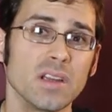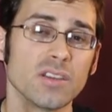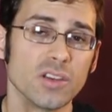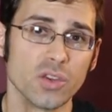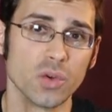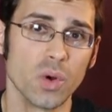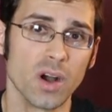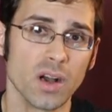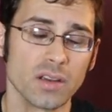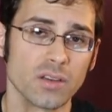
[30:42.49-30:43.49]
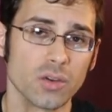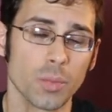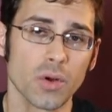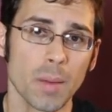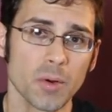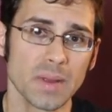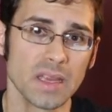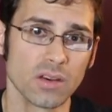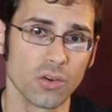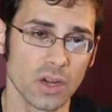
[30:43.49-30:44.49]
to do a proper
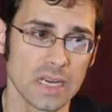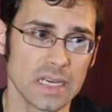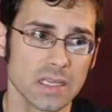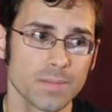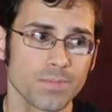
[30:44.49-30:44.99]
meet and greet.